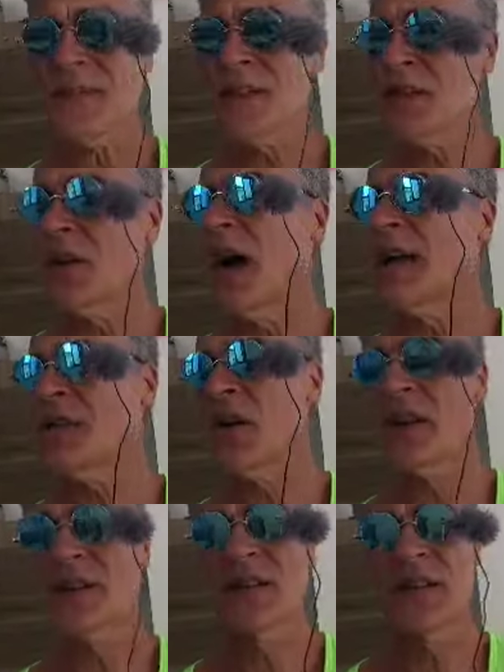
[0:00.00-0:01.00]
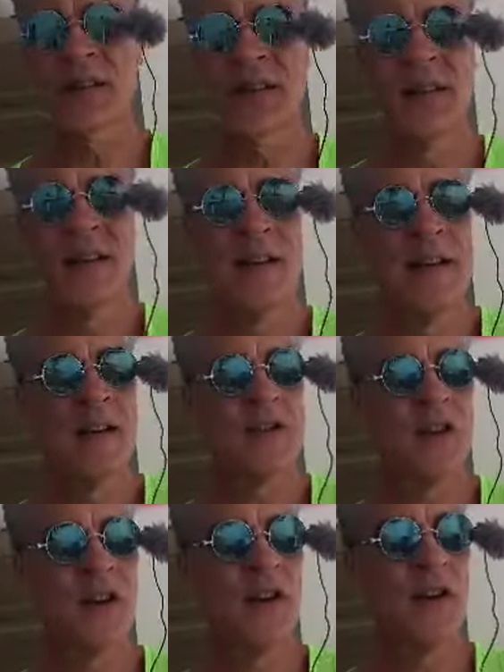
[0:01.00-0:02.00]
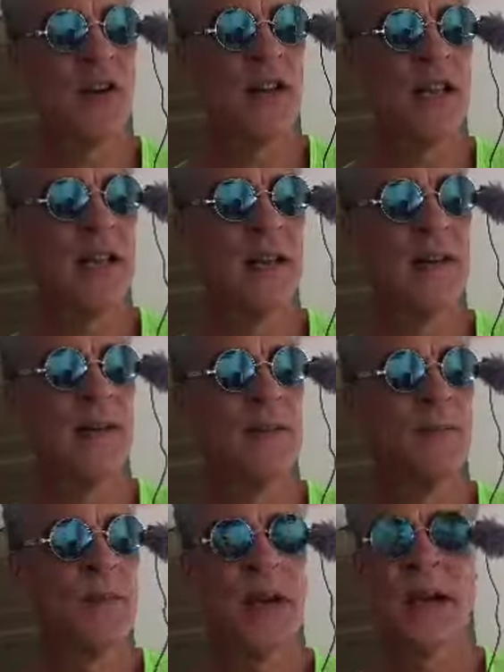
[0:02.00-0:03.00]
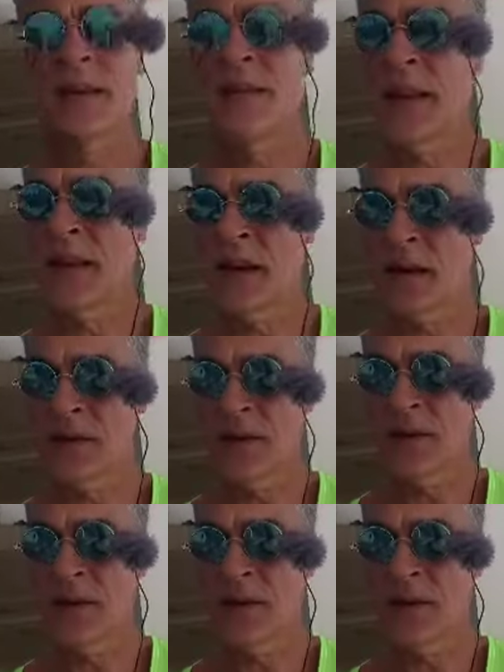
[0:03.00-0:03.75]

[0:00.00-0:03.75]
So I talked to the security, And then our